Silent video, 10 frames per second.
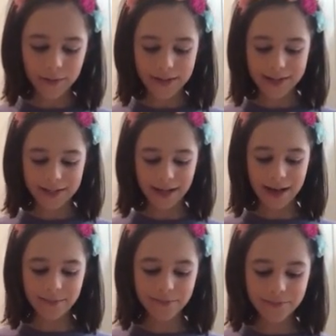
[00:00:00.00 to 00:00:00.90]
with this
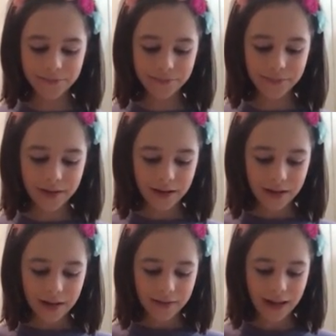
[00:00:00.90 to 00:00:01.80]
slime.
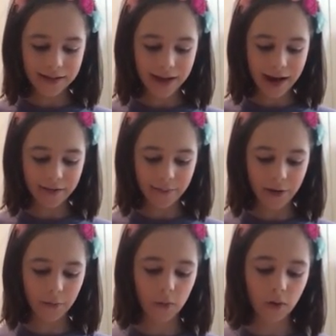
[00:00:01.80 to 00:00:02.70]
That's kind of my
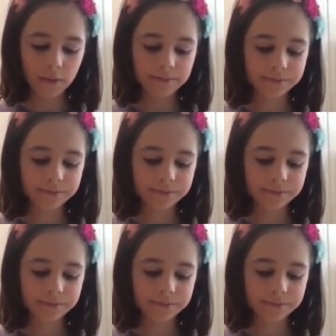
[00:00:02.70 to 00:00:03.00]
rule.